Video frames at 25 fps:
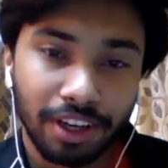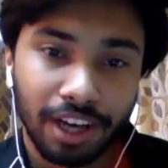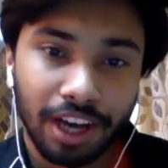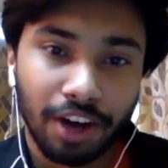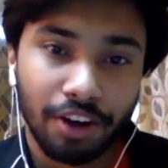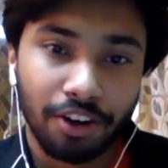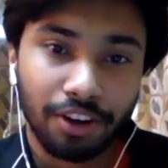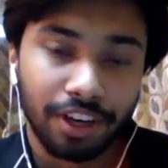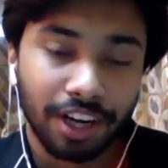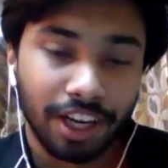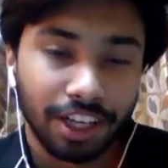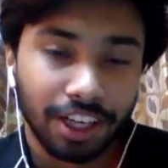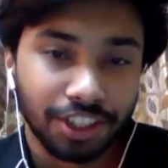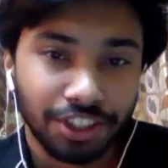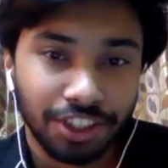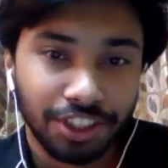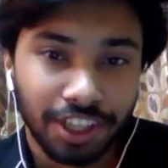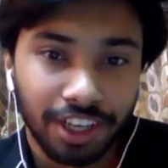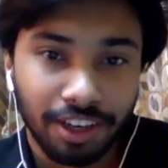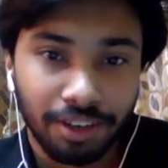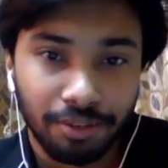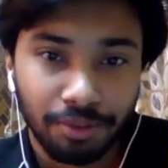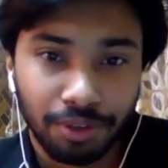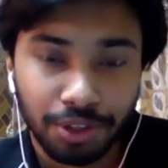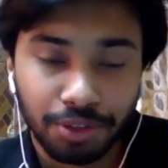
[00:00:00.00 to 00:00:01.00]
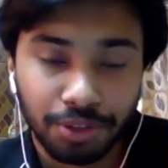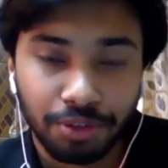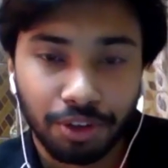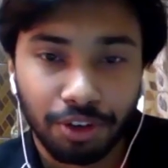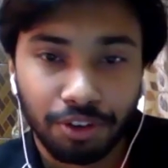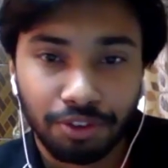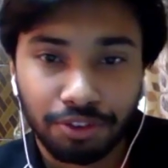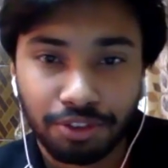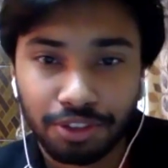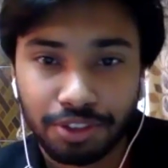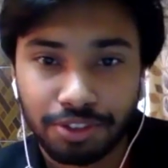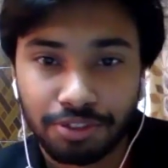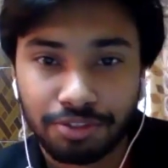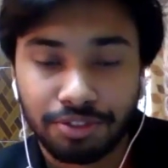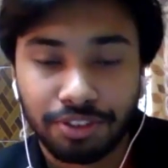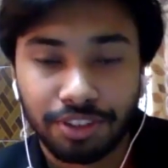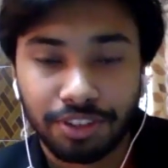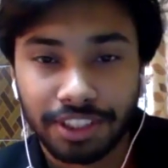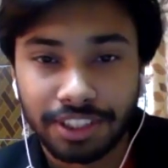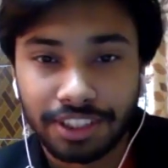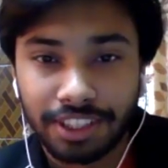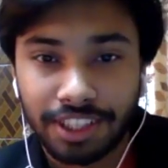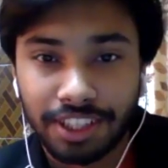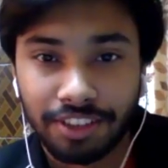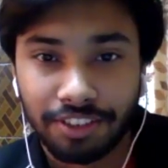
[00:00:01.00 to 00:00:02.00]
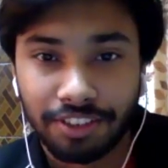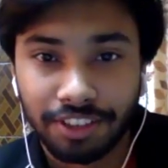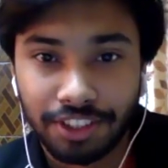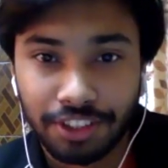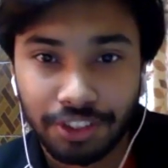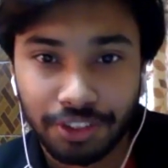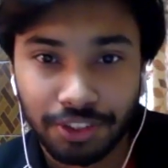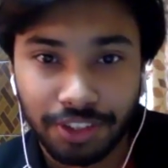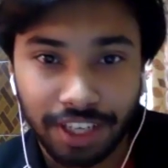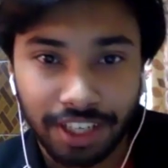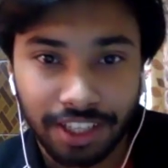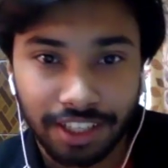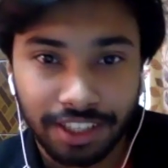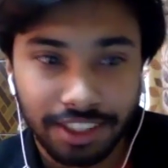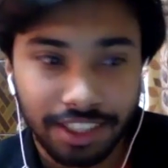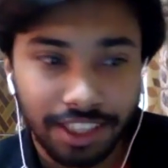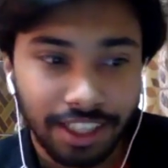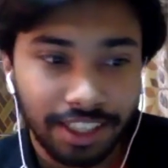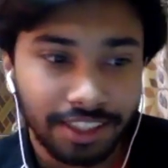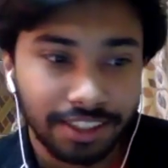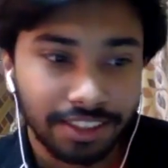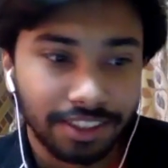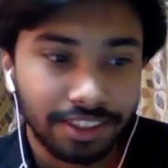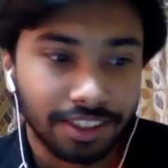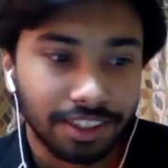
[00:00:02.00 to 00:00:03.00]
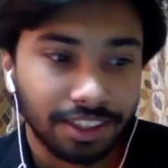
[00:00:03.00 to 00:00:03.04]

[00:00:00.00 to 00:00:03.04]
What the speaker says: How Russia was one of those first countries to recognize,